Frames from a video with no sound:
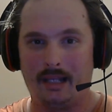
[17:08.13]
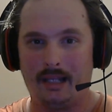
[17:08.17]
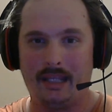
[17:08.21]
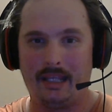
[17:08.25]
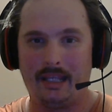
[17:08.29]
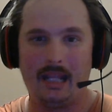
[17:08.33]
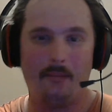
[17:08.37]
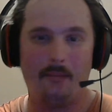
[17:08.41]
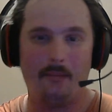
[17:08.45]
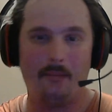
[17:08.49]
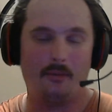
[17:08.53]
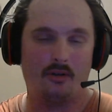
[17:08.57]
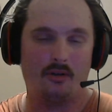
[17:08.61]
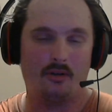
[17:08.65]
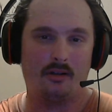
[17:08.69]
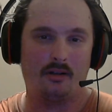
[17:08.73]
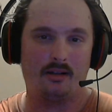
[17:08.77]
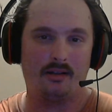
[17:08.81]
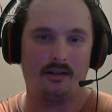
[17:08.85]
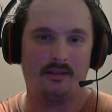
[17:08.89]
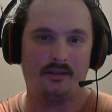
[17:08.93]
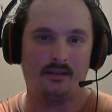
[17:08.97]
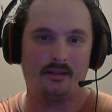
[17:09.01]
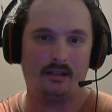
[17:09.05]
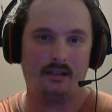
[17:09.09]
I came
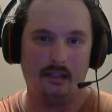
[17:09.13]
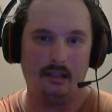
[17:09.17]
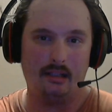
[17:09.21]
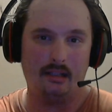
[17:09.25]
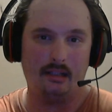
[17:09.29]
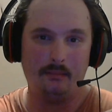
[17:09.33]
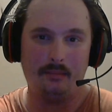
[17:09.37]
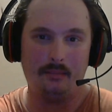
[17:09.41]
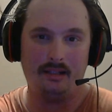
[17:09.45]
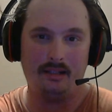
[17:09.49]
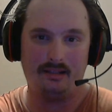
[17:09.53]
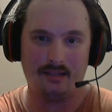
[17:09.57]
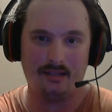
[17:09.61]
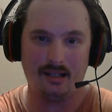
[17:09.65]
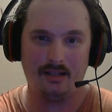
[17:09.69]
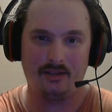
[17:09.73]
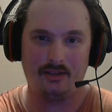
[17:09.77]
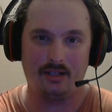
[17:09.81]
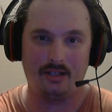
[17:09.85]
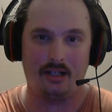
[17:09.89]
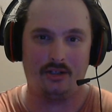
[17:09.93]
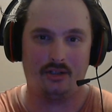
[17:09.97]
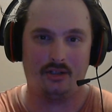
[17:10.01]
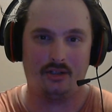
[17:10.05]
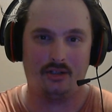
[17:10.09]
across an NBC
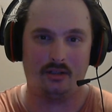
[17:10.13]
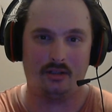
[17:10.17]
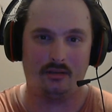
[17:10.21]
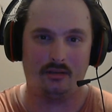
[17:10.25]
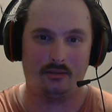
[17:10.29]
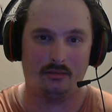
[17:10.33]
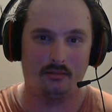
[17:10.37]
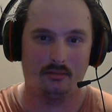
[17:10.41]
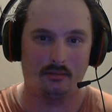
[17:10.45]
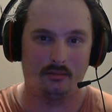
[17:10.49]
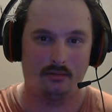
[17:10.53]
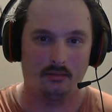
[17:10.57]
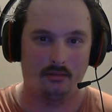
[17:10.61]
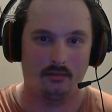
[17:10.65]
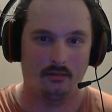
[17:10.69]
station